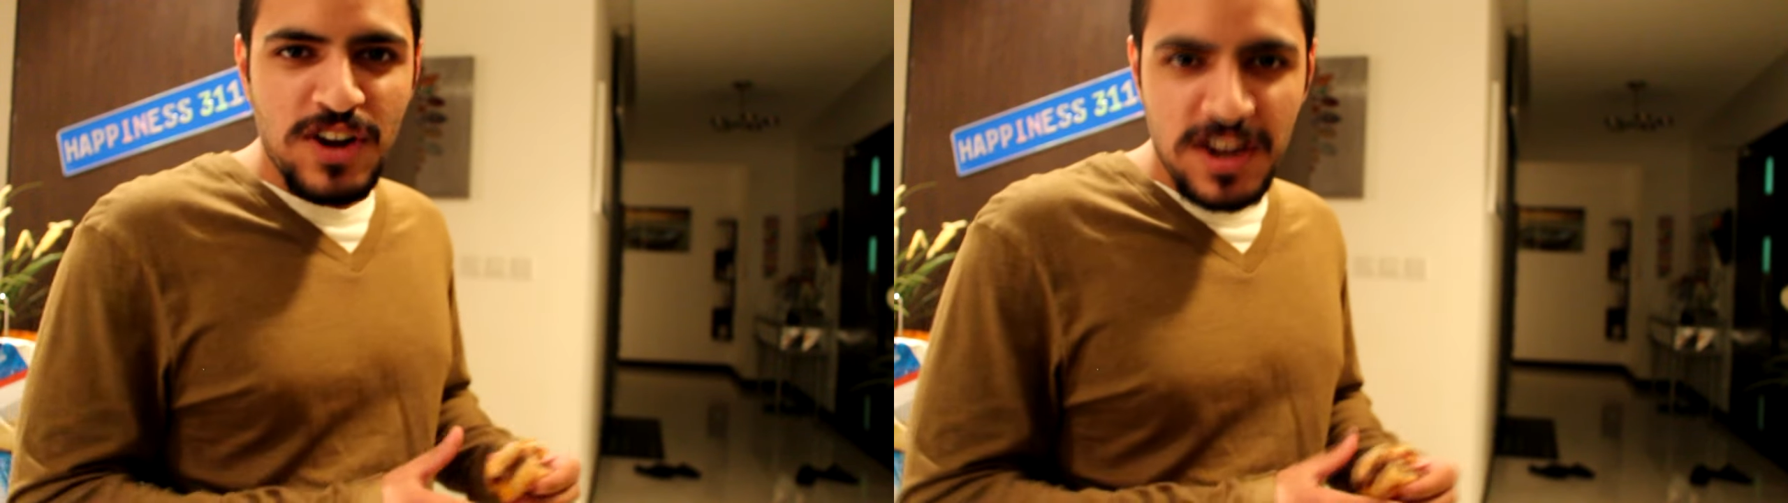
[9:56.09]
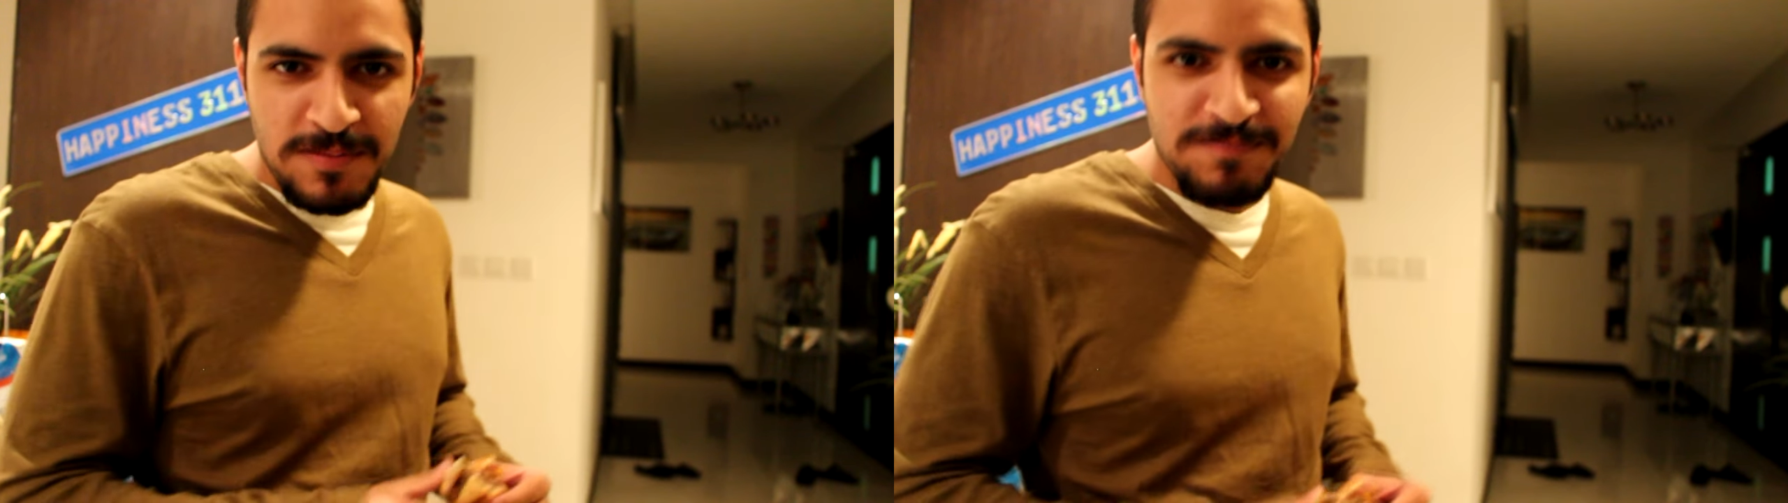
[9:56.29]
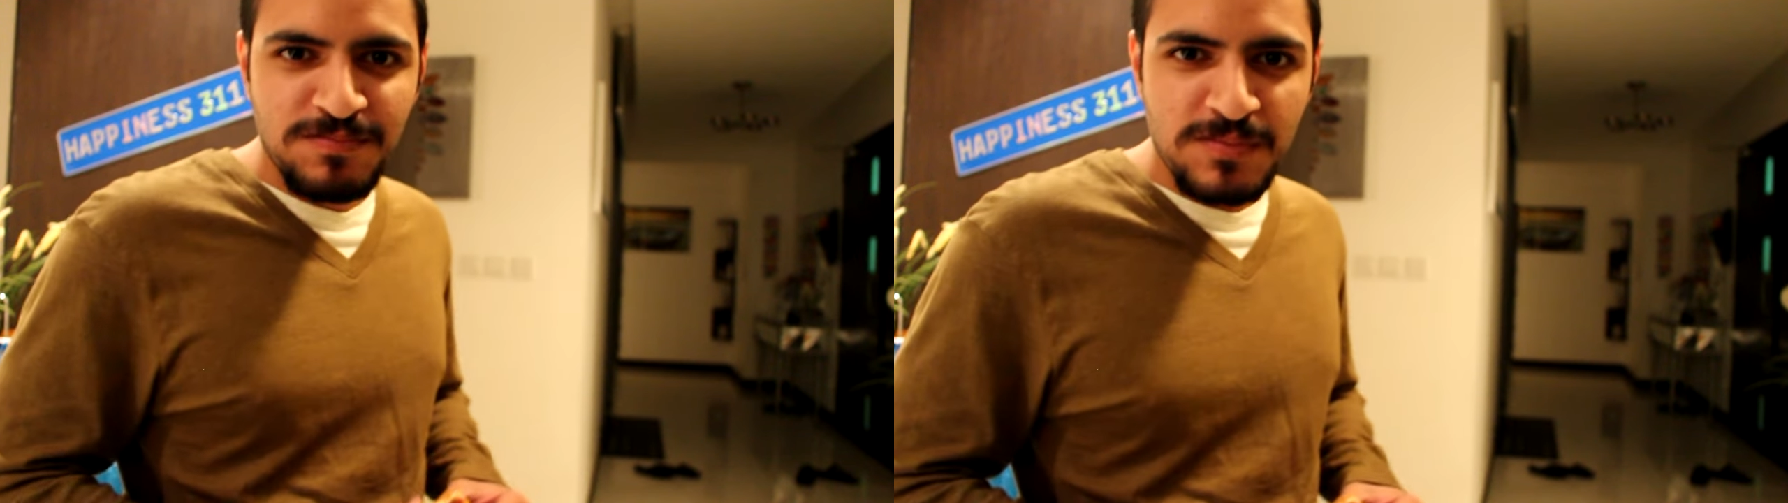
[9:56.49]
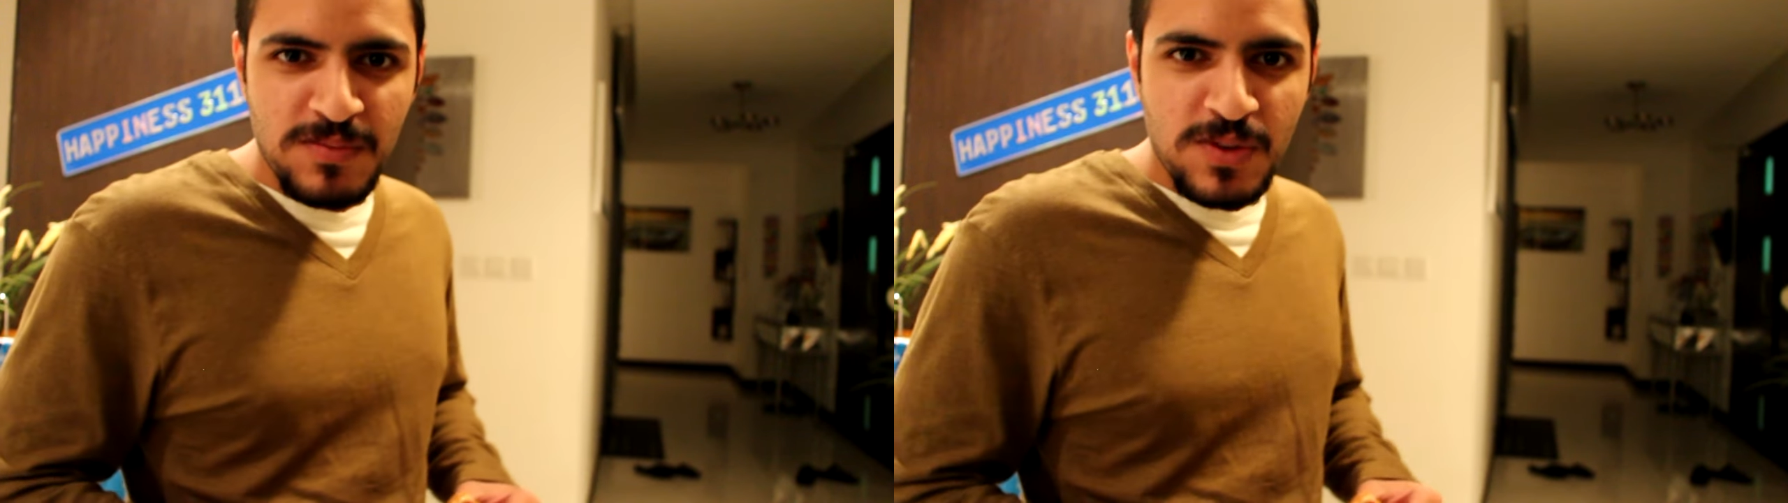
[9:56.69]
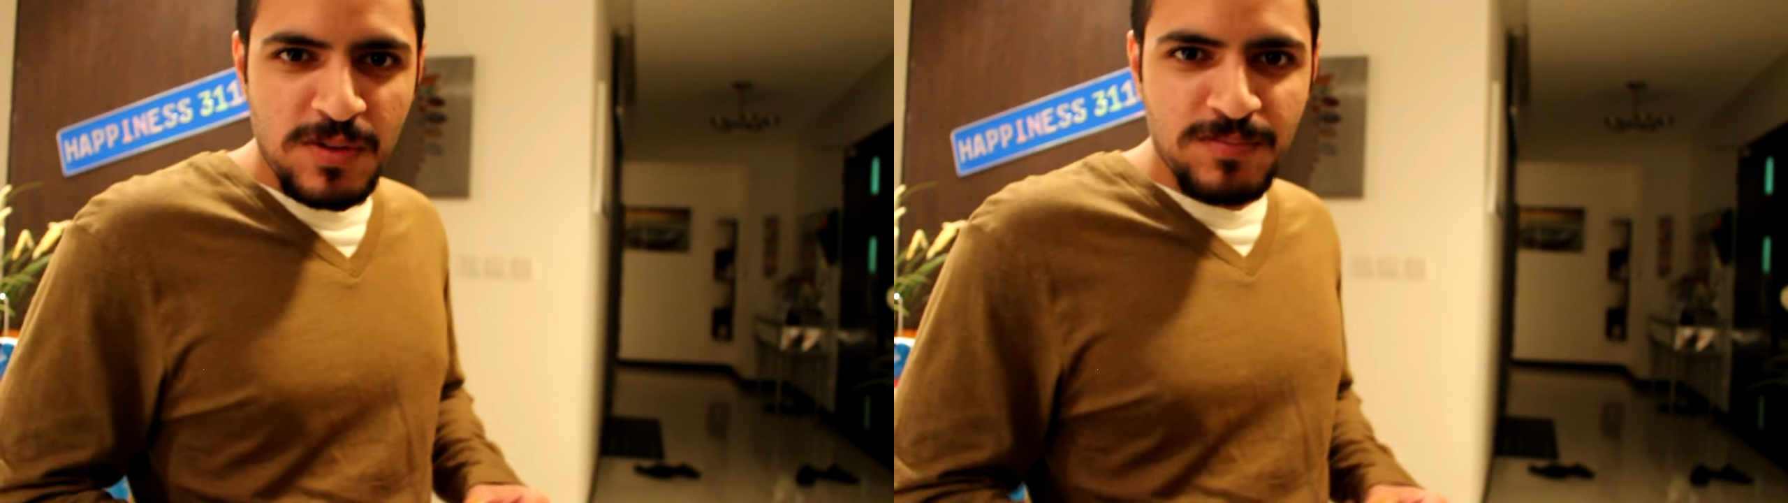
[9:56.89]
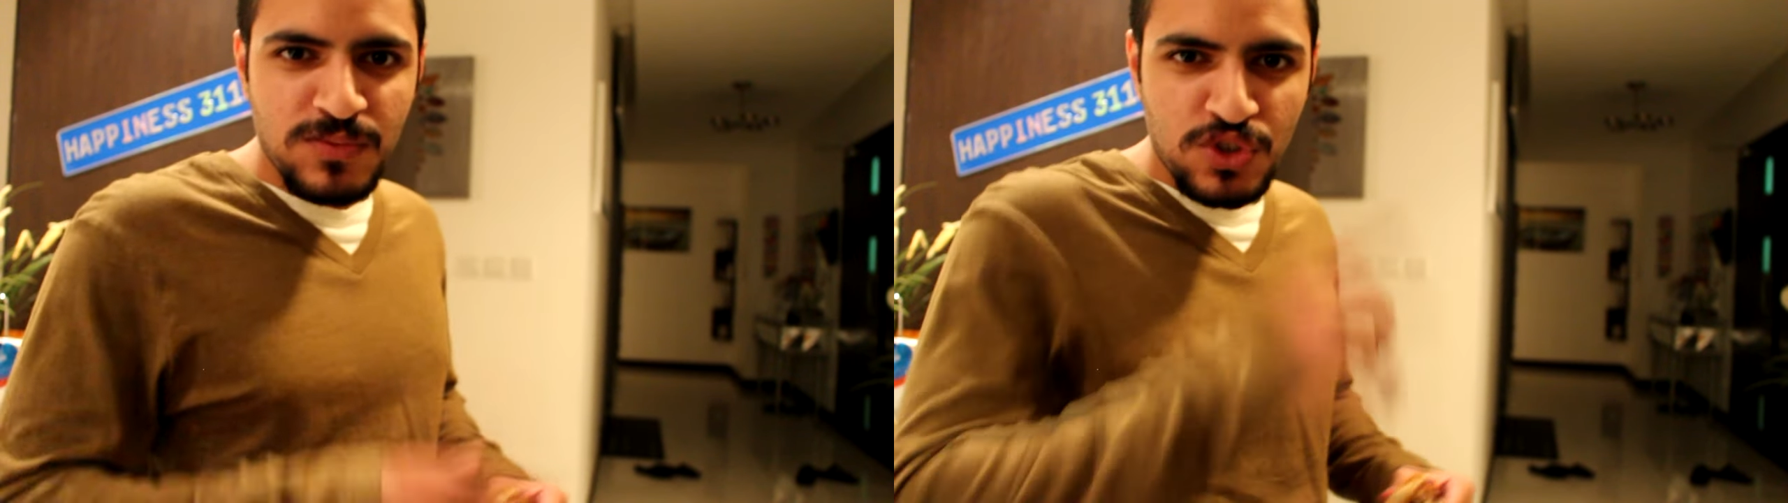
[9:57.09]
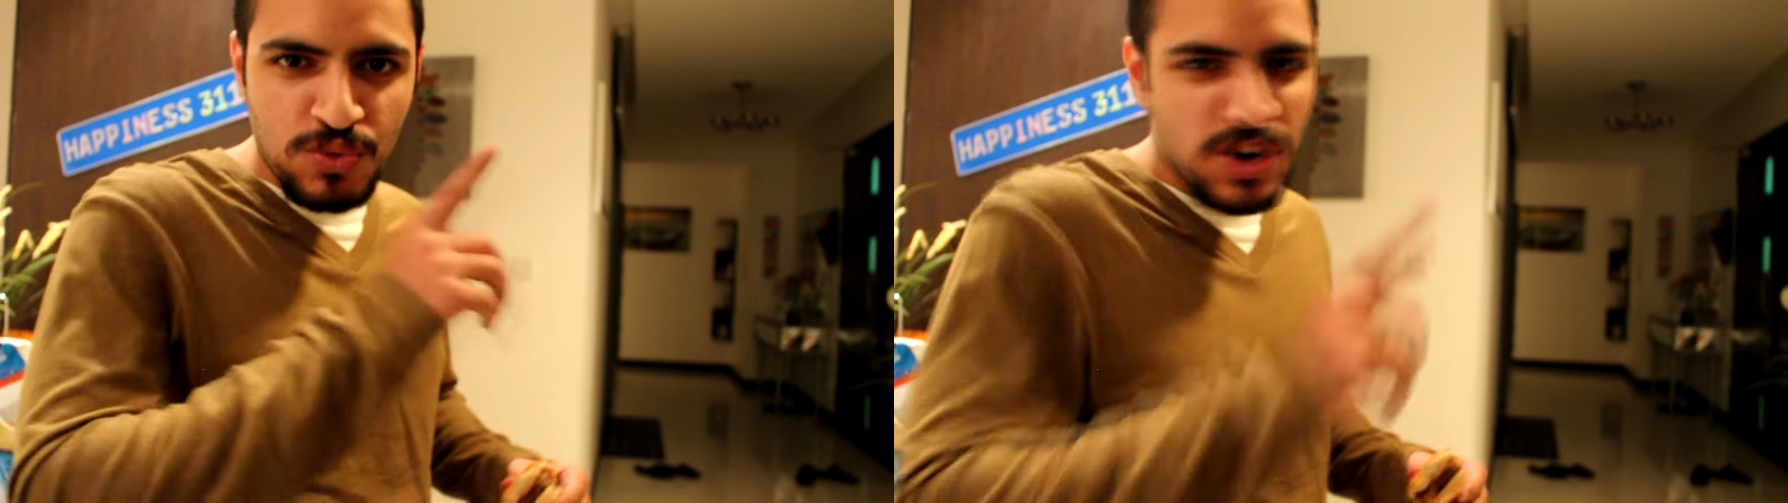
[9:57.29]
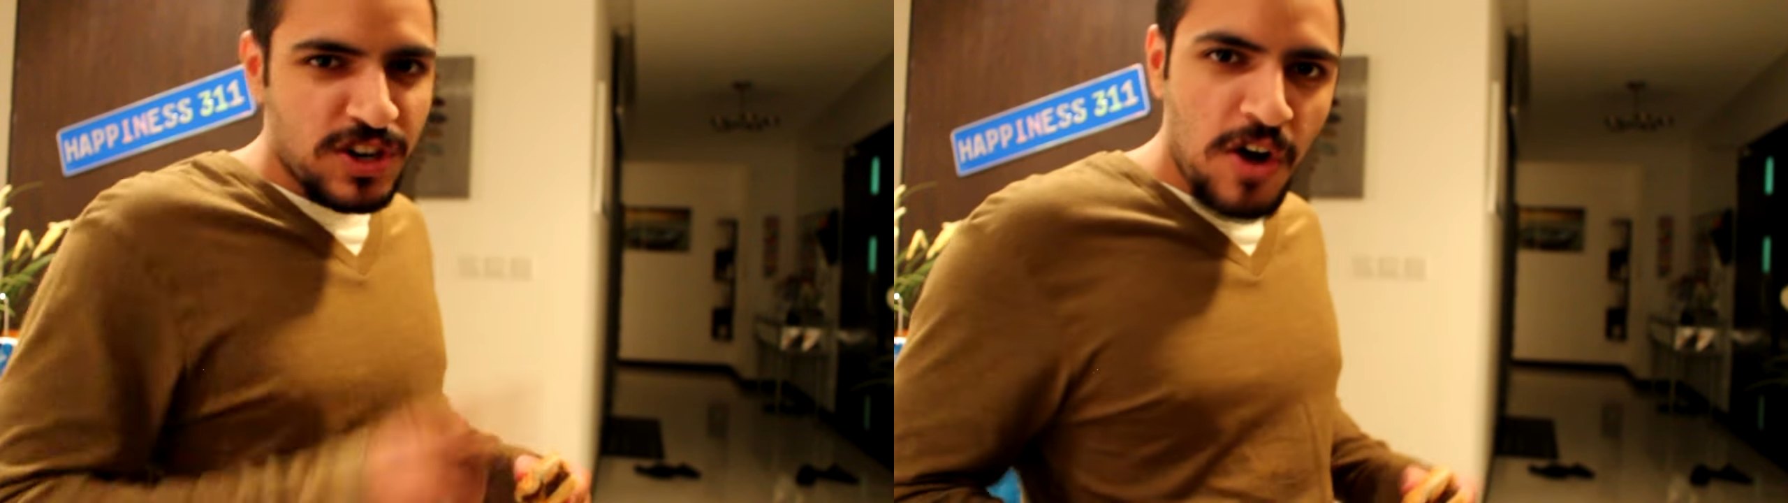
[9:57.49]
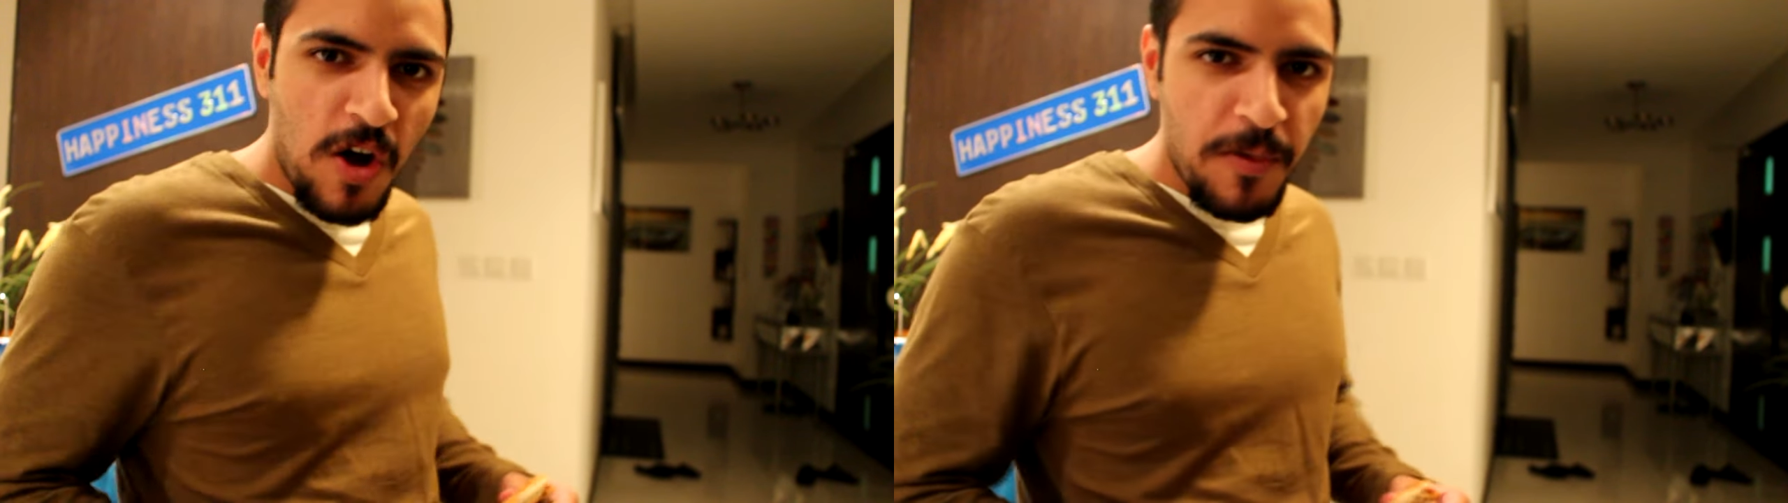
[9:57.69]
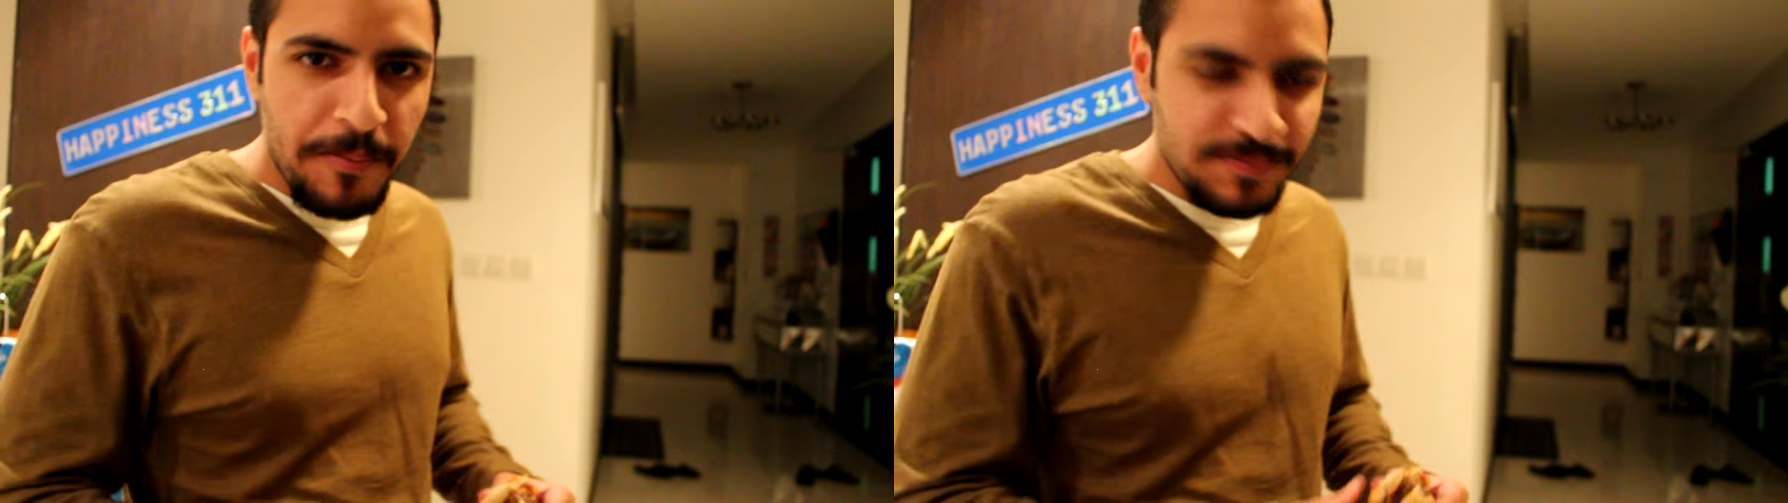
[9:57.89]
ate. Swear to
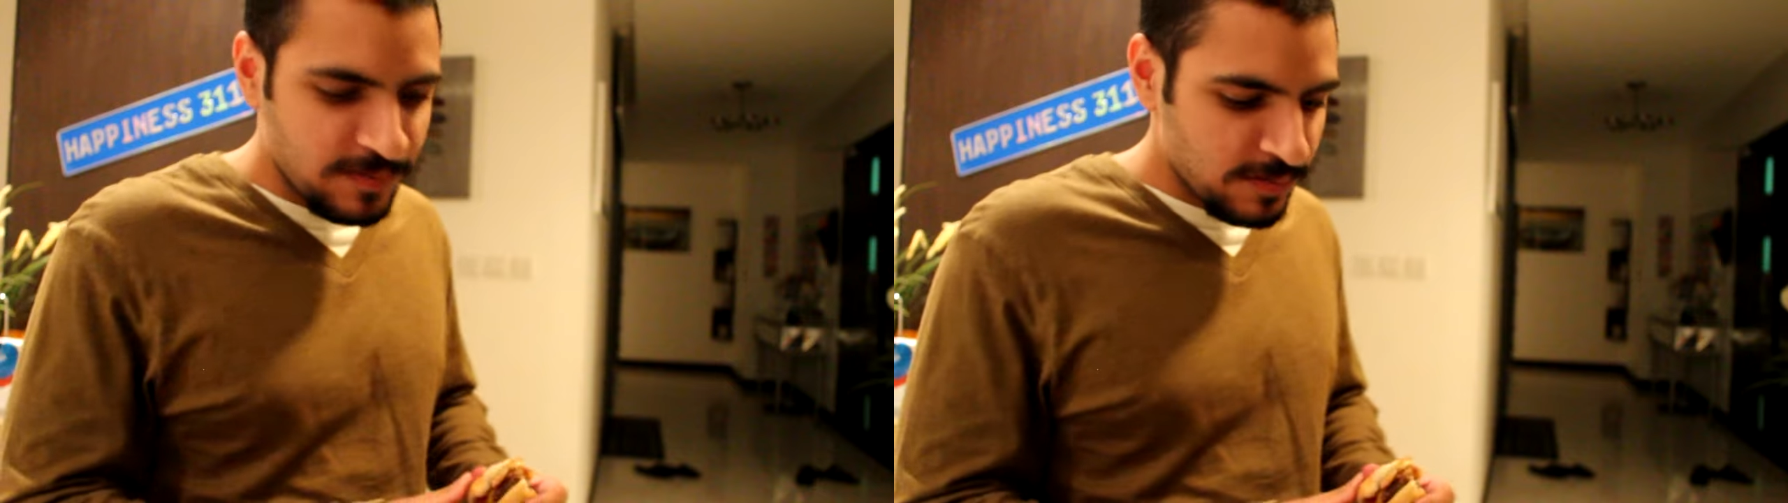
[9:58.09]
God.